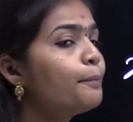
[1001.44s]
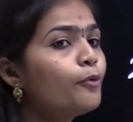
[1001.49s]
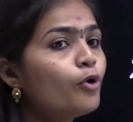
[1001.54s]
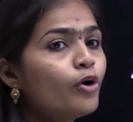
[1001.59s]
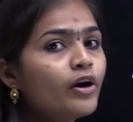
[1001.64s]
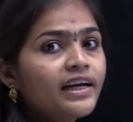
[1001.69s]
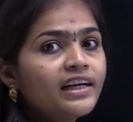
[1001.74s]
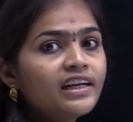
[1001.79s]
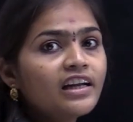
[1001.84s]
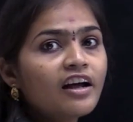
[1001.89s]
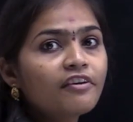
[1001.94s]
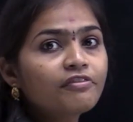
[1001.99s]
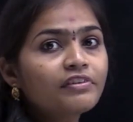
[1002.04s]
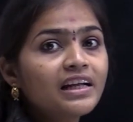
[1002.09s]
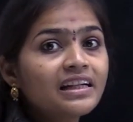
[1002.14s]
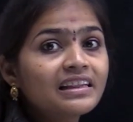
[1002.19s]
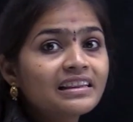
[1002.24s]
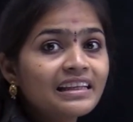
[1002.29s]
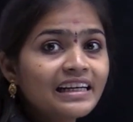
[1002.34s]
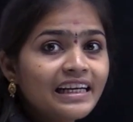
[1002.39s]
point
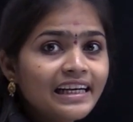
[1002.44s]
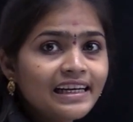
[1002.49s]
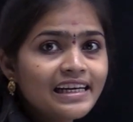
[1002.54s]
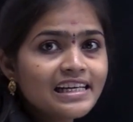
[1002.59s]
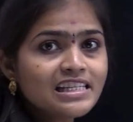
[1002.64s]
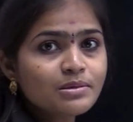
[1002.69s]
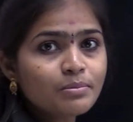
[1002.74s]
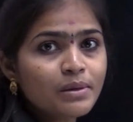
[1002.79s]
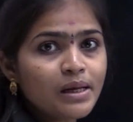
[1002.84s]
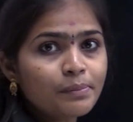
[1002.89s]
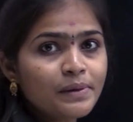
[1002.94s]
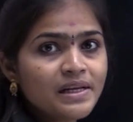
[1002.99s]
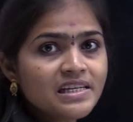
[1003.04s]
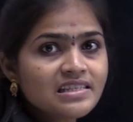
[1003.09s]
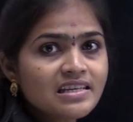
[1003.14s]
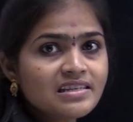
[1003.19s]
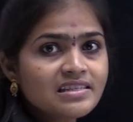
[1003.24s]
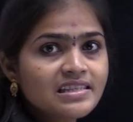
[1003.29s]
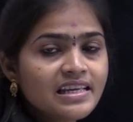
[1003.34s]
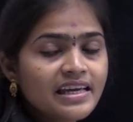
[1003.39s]
after 3 decimal
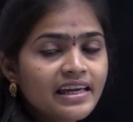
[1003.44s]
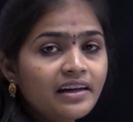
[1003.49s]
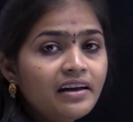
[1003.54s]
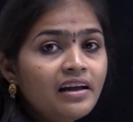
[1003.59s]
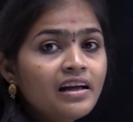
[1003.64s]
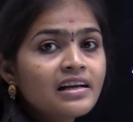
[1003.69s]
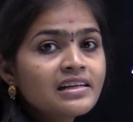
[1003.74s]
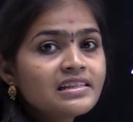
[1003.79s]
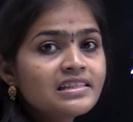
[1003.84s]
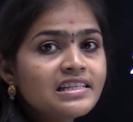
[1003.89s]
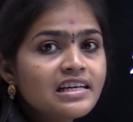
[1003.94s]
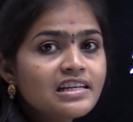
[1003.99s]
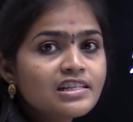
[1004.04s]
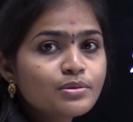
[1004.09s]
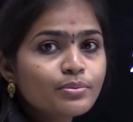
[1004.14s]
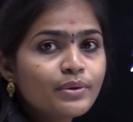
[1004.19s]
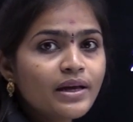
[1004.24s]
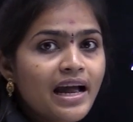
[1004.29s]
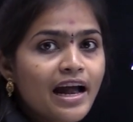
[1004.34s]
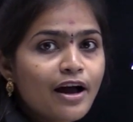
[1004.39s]
places there,
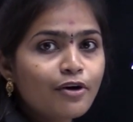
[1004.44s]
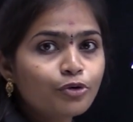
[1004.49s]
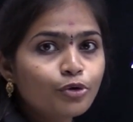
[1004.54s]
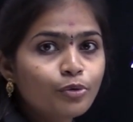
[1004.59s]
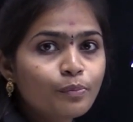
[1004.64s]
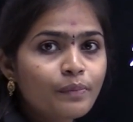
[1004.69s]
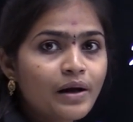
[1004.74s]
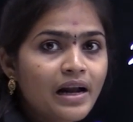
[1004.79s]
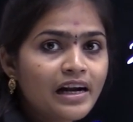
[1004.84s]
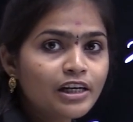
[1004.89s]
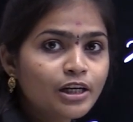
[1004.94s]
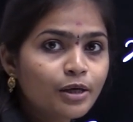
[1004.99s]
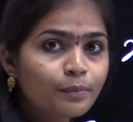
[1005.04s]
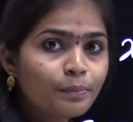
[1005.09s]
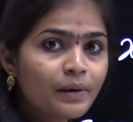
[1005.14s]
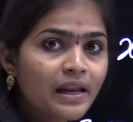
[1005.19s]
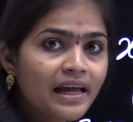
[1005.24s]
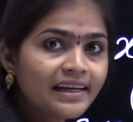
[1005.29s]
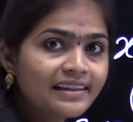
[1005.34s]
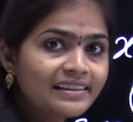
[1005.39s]
just we have to
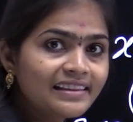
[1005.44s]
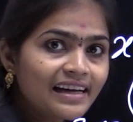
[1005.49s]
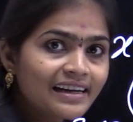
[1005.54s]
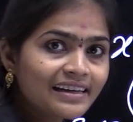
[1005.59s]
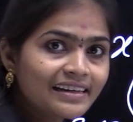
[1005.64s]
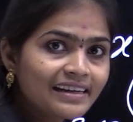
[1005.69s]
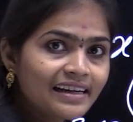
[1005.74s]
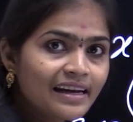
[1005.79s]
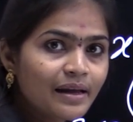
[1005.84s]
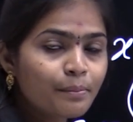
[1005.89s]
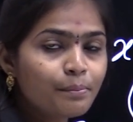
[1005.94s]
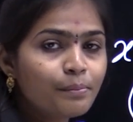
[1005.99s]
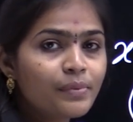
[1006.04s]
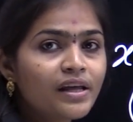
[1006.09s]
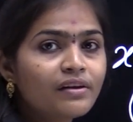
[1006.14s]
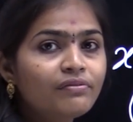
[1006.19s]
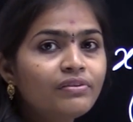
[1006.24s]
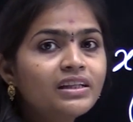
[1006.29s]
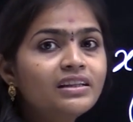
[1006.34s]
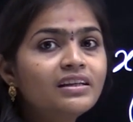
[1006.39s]
multiply that
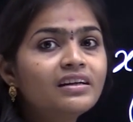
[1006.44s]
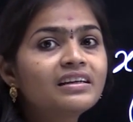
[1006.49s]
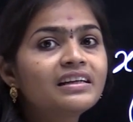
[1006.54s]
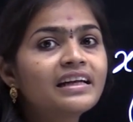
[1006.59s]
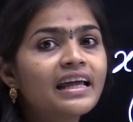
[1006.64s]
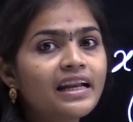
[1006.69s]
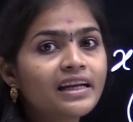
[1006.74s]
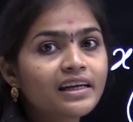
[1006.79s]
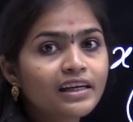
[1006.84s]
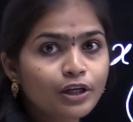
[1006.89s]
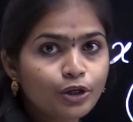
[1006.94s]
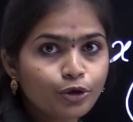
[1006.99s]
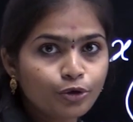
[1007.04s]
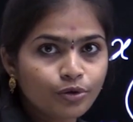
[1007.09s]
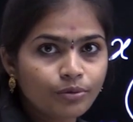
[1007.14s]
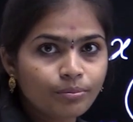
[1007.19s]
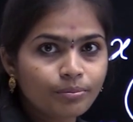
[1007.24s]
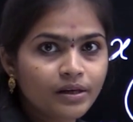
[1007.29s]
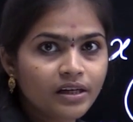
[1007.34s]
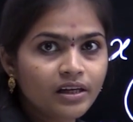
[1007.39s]
number with 10
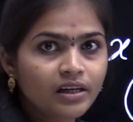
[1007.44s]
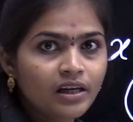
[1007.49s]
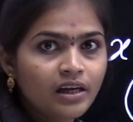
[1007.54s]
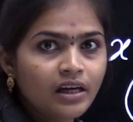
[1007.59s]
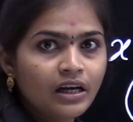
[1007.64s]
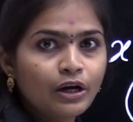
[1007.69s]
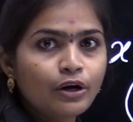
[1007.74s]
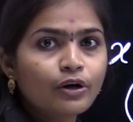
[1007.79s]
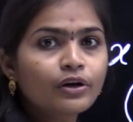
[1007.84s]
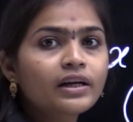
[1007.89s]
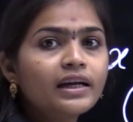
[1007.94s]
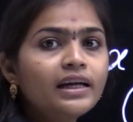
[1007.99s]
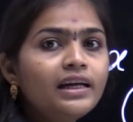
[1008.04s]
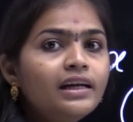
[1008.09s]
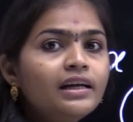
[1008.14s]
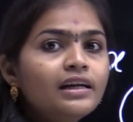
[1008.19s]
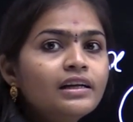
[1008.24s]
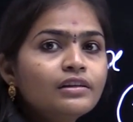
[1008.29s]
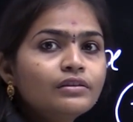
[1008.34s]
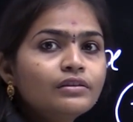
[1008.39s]
cube. Okay.